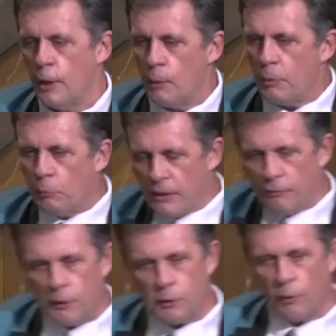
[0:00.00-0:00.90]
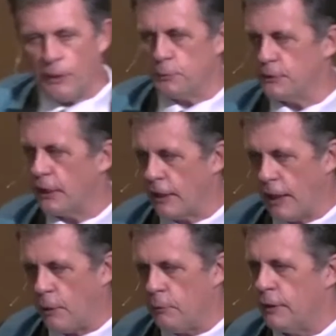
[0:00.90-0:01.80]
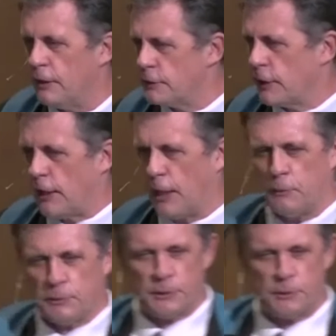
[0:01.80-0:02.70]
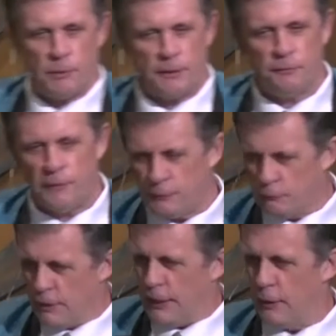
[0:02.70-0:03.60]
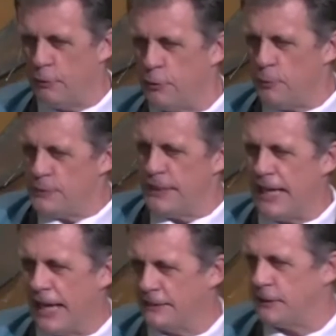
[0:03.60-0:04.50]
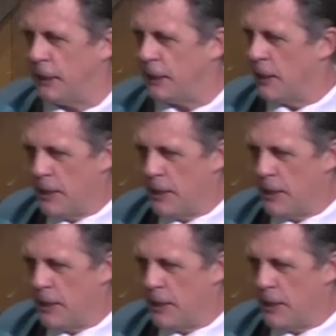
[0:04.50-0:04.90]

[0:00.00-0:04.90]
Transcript: But one of the toys was a clown. And this clown was just one of these really enthusiastic,